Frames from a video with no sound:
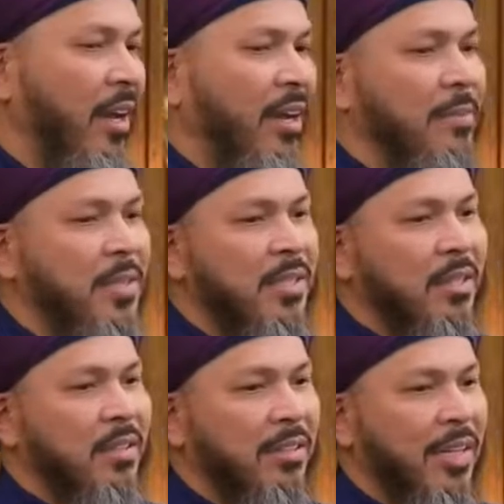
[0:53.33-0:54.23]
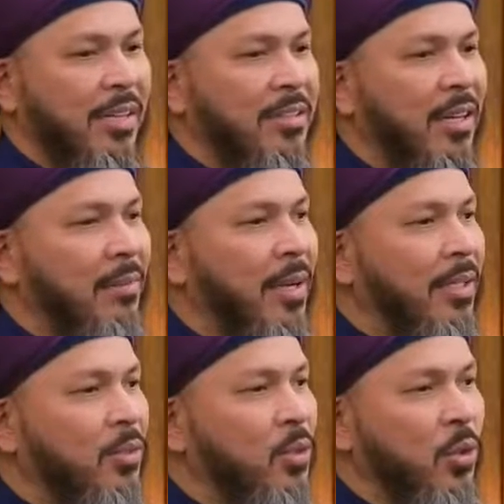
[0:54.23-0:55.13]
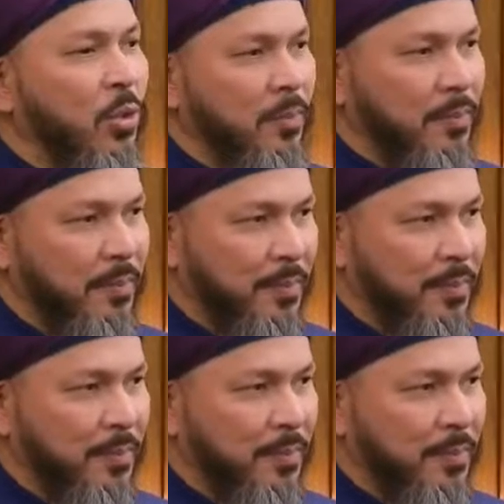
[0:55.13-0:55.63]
Allah bizikrillahi ta'ma'in kulu.